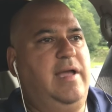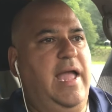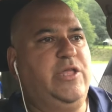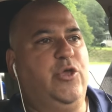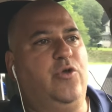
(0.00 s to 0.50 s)

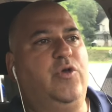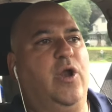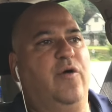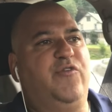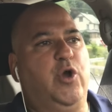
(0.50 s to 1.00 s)
And you
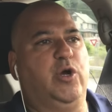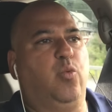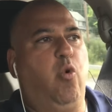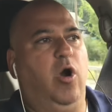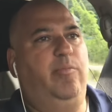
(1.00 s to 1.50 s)
know, if you go to
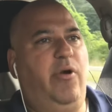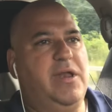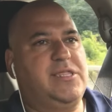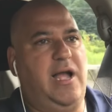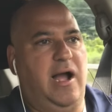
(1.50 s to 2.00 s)

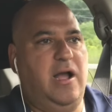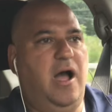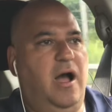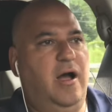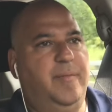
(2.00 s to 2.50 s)

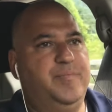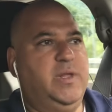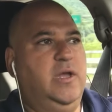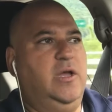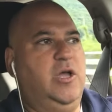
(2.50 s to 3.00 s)
WordPress.com,
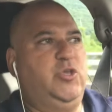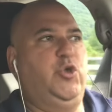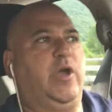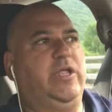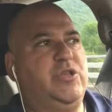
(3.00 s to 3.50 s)

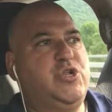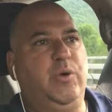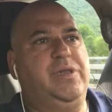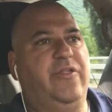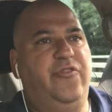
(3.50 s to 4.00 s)
you can
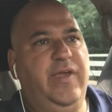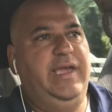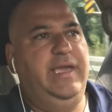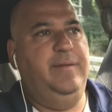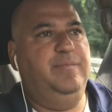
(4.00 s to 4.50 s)
choose a
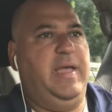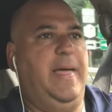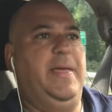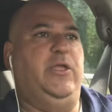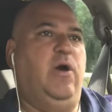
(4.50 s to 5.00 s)
theme,
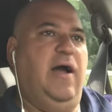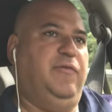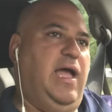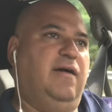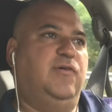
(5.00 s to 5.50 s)
and then you'll have
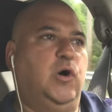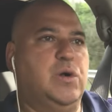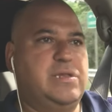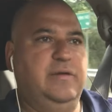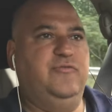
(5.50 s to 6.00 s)
to have
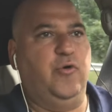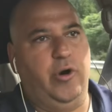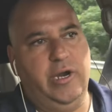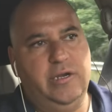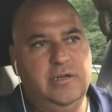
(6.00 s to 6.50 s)
hosting
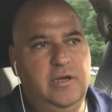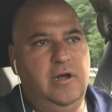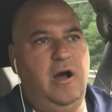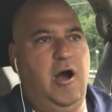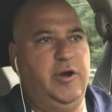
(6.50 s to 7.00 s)
for it
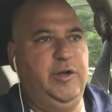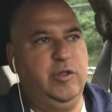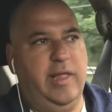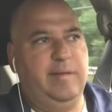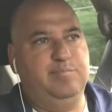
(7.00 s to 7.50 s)
on either
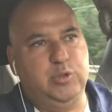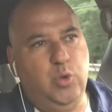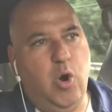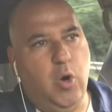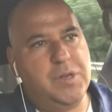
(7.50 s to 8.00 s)
like
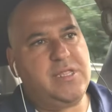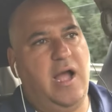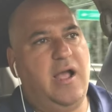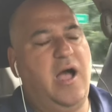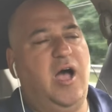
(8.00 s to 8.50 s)

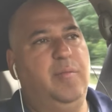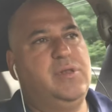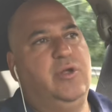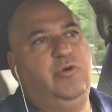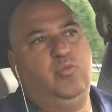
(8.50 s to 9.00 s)
Bluehost.com is
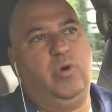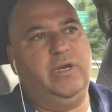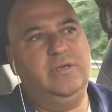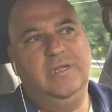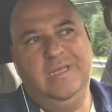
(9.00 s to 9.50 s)
a good
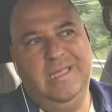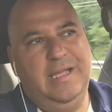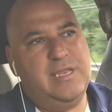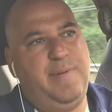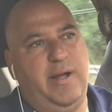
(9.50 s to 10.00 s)
one.
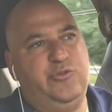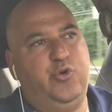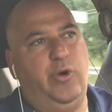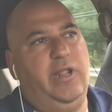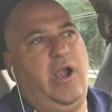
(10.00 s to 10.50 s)
It's about
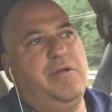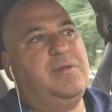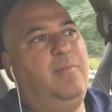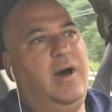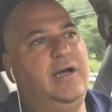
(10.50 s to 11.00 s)
$20 a
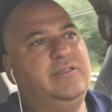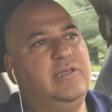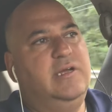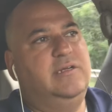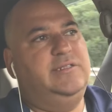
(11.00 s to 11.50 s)
month
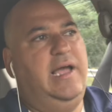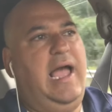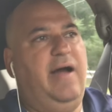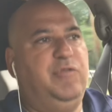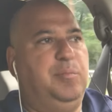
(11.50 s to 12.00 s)
to
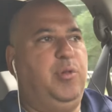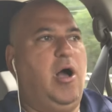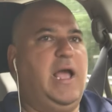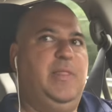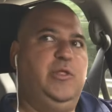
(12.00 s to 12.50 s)
have the
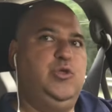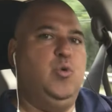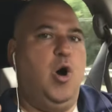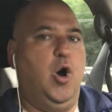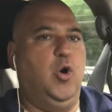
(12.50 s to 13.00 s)
blog, and then
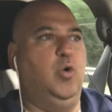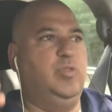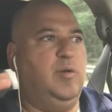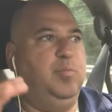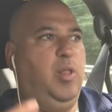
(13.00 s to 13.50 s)
you
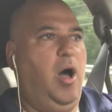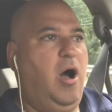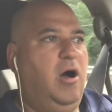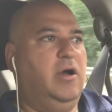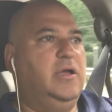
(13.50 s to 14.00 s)
own the
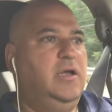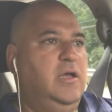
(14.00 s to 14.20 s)
blog,